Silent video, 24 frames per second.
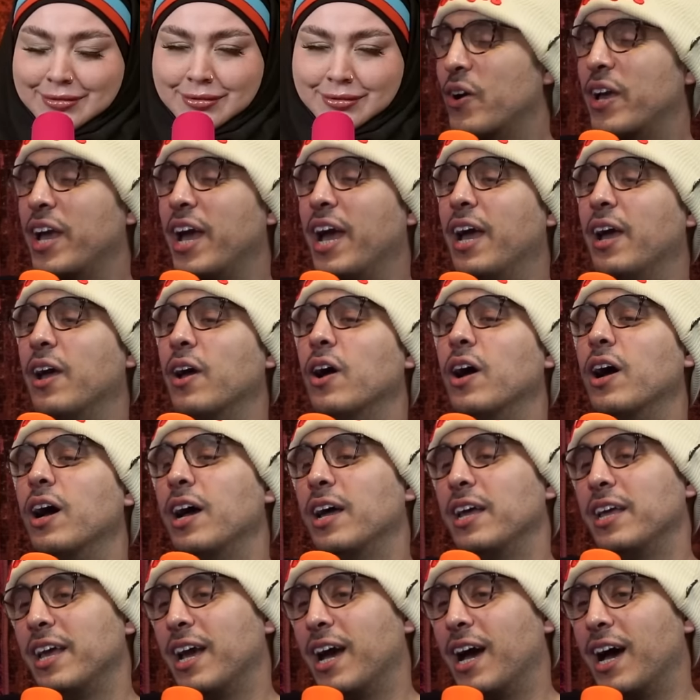Okay,
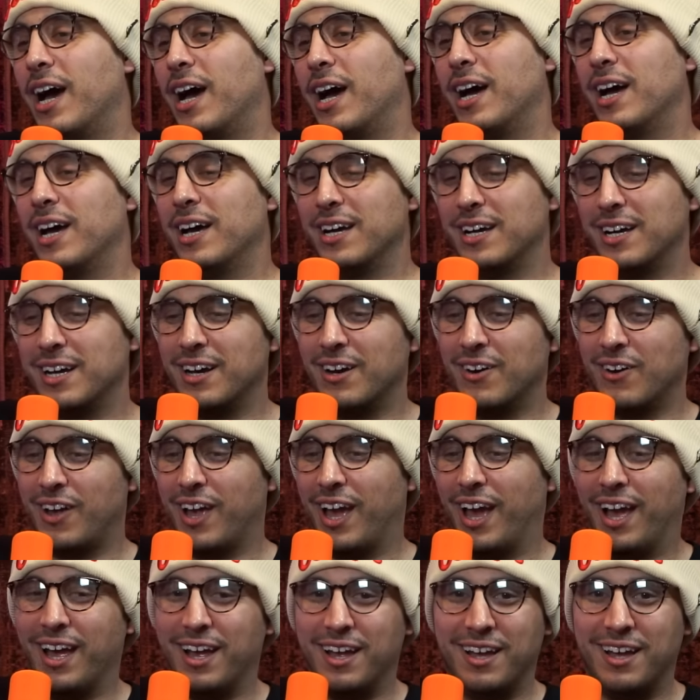yeah.
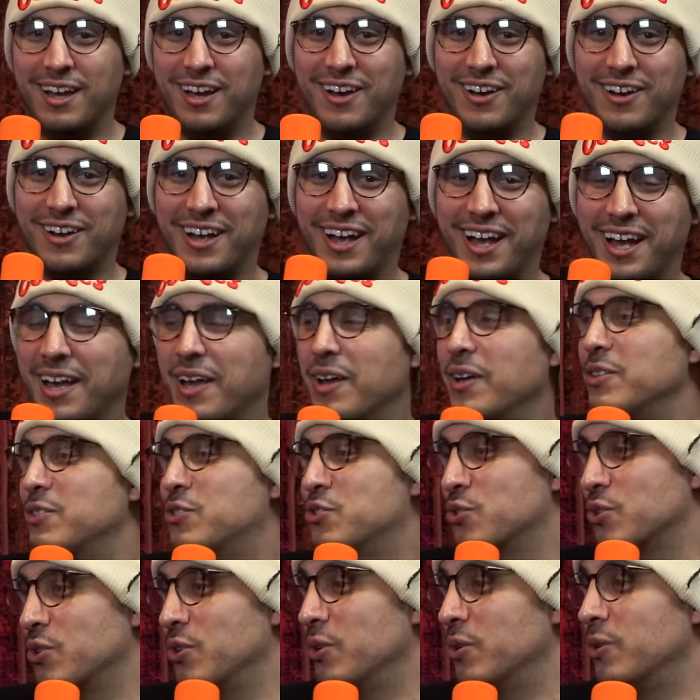Okay. Okay.
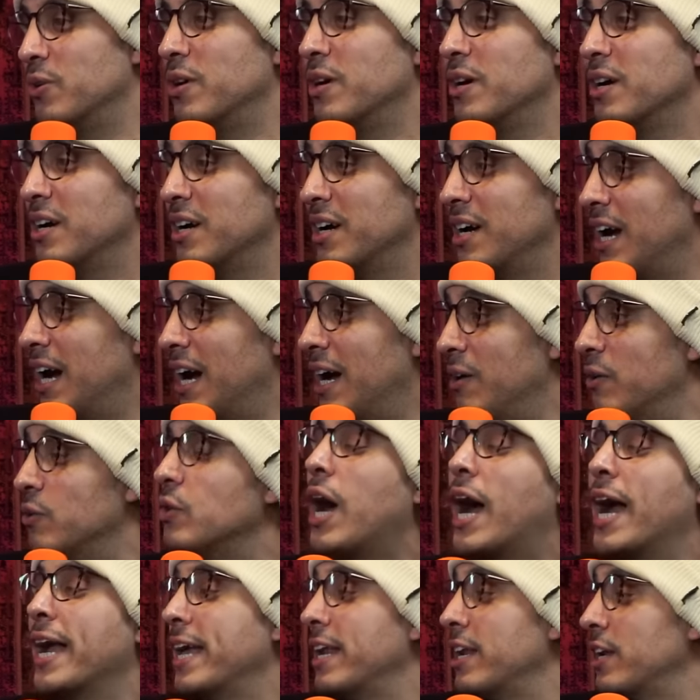True. I,
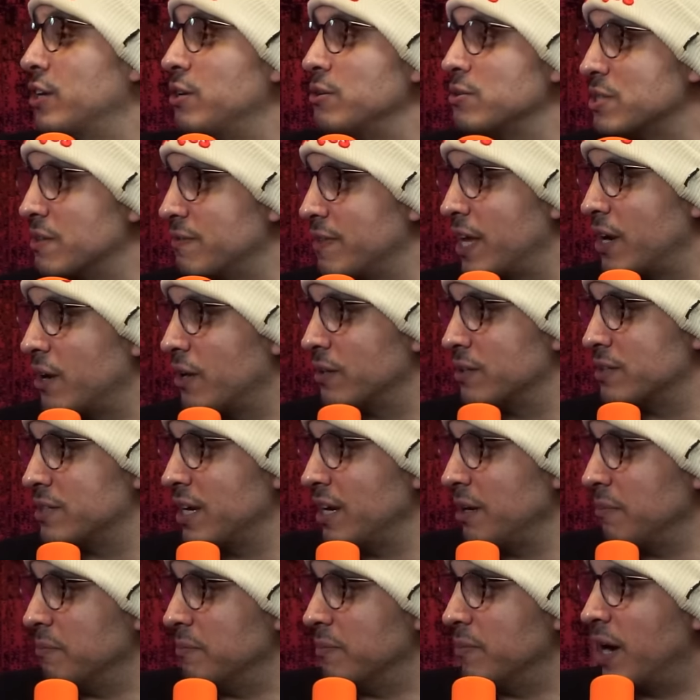I get accused of that all the
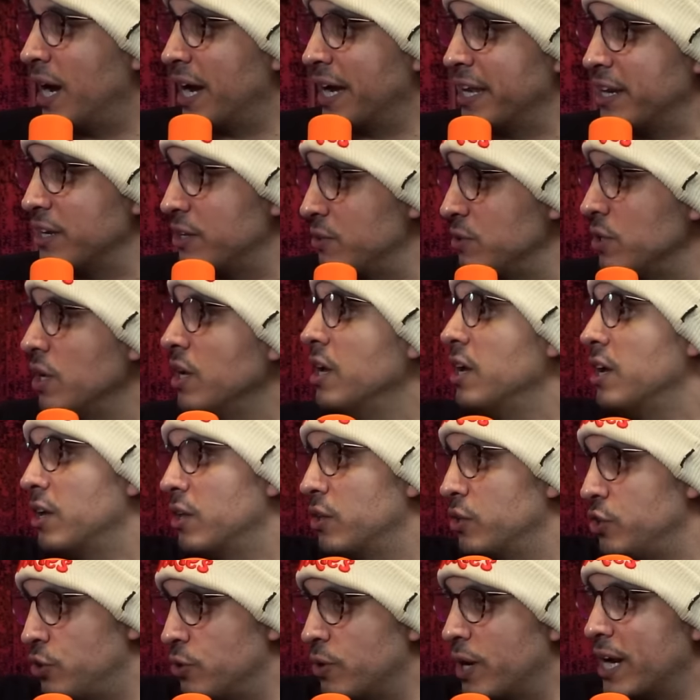time. I get accused.
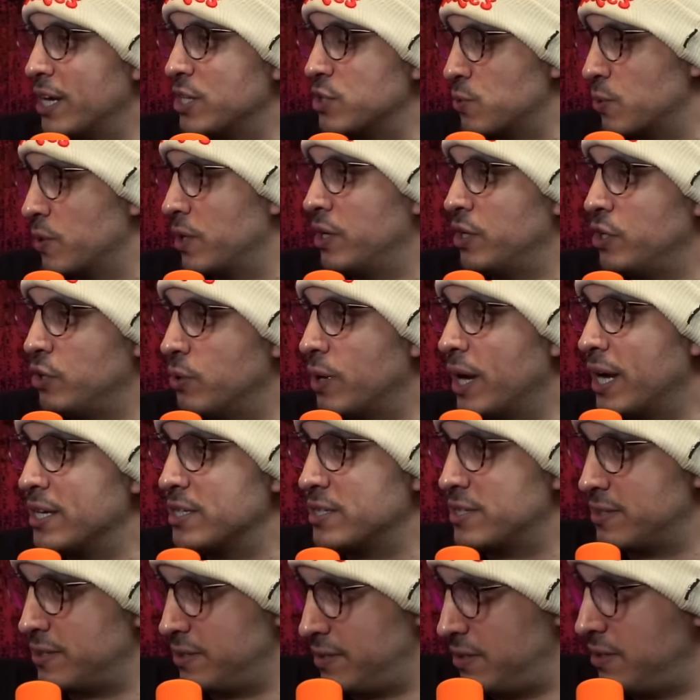You guys were. You
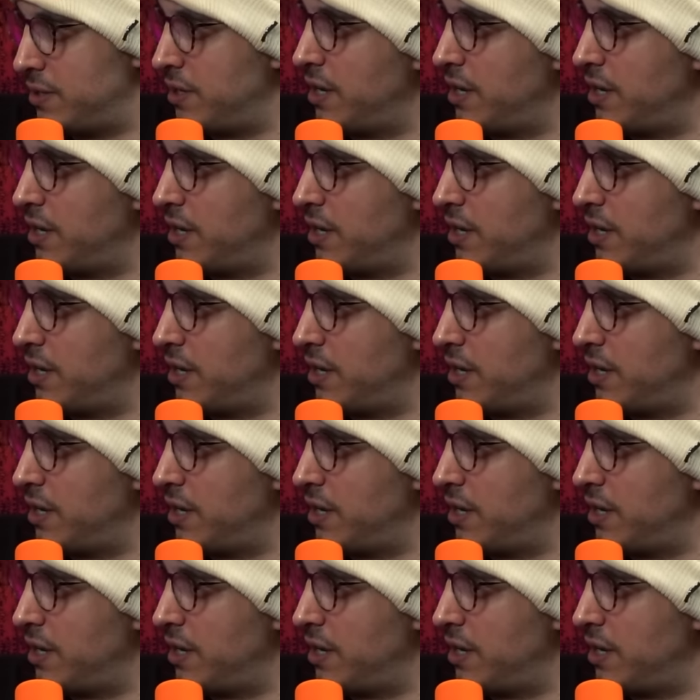guys.